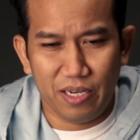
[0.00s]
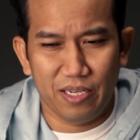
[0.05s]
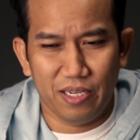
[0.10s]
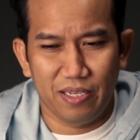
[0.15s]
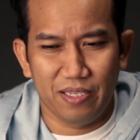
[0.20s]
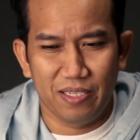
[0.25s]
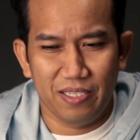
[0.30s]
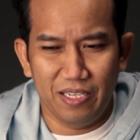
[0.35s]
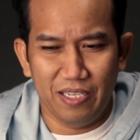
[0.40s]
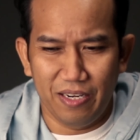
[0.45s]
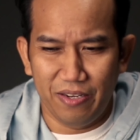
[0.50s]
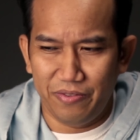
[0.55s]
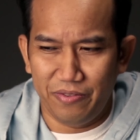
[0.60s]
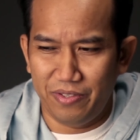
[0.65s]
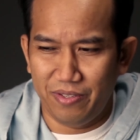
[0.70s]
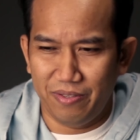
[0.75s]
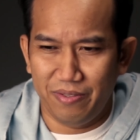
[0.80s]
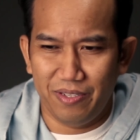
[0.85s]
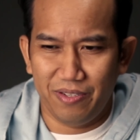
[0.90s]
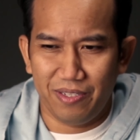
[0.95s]
you know,
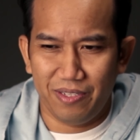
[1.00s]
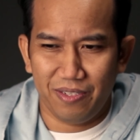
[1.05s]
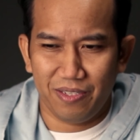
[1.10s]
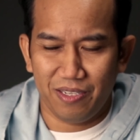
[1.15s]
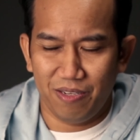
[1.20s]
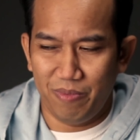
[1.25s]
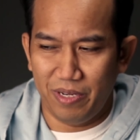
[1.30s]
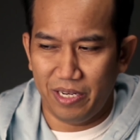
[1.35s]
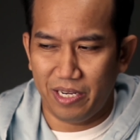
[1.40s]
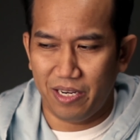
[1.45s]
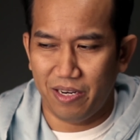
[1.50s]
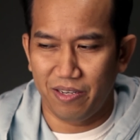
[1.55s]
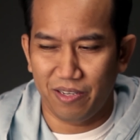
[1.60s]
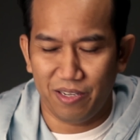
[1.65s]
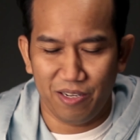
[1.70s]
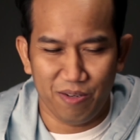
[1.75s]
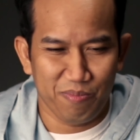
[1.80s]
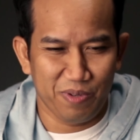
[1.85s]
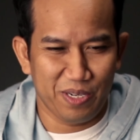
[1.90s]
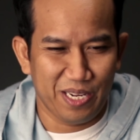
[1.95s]
they're still going to be a car
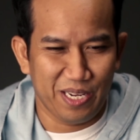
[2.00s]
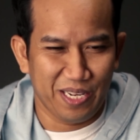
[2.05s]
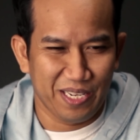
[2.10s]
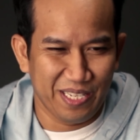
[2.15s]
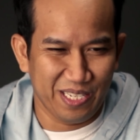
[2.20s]
company.